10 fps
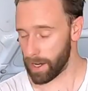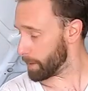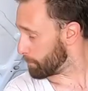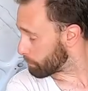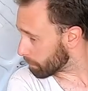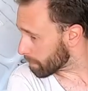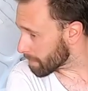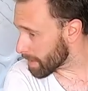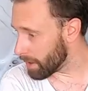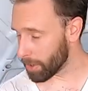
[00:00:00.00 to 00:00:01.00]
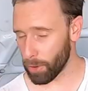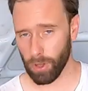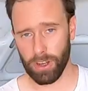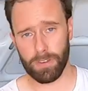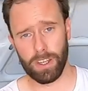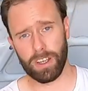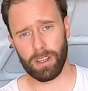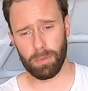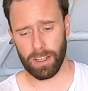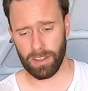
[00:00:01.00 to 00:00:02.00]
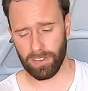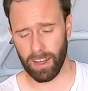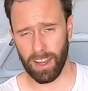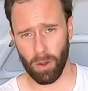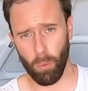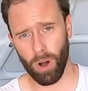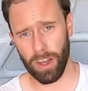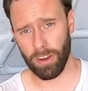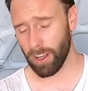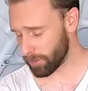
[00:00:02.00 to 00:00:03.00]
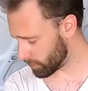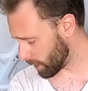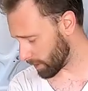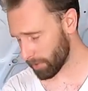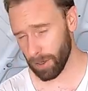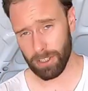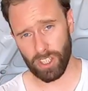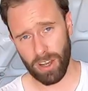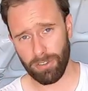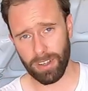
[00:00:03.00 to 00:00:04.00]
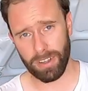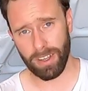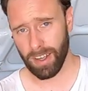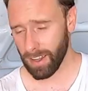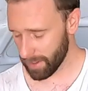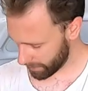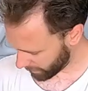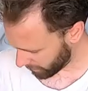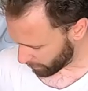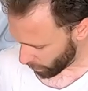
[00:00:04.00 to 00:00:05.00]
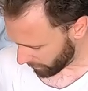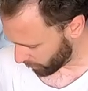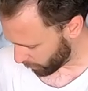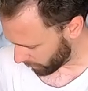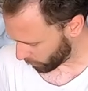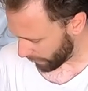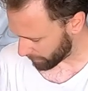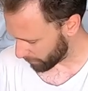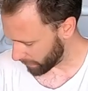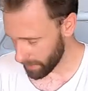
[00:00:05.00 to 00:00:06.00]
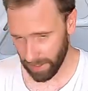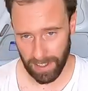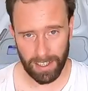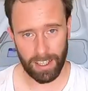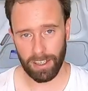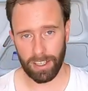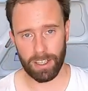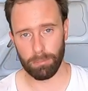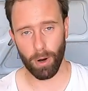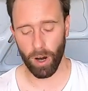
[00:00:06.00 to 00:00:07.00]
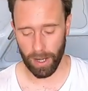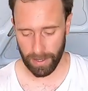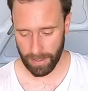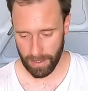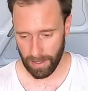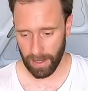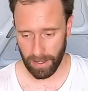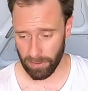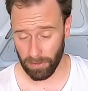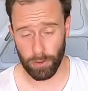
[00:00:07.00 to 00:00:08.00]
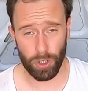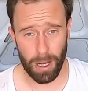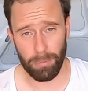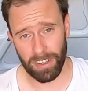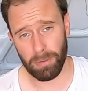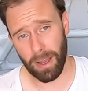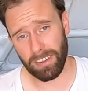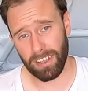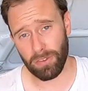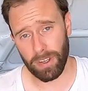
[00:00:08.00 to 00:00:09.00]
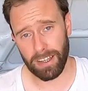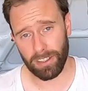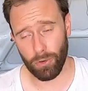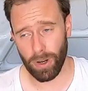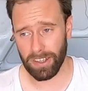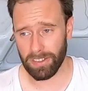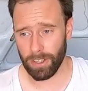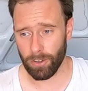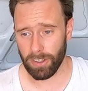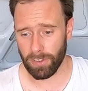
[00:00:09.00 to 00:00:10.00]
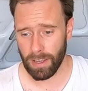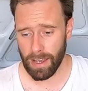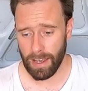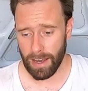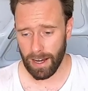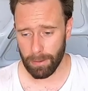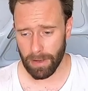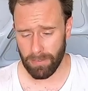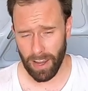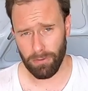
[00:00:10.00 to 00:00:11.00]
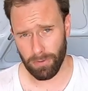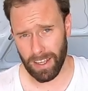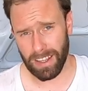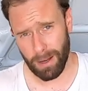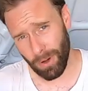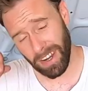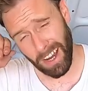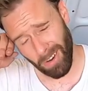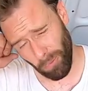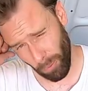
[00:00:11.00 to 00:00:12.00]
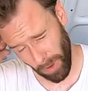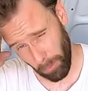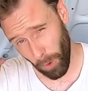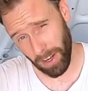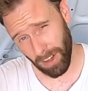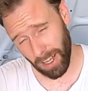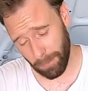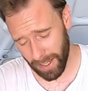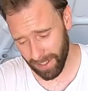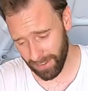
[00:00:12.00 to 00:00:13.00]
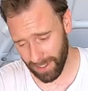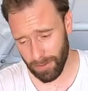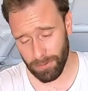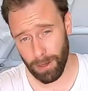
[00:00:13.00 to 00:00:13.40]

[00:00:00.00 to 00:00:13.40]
Um, I know a lot of you are going to be saying, why on earth did you go to so much effort customizing all this crap to fit in here? You know, you can buy, uh, there's a few companies that make these for the Excel Race series. Um, if you haven't figured it out by now, number one, I like making stuff.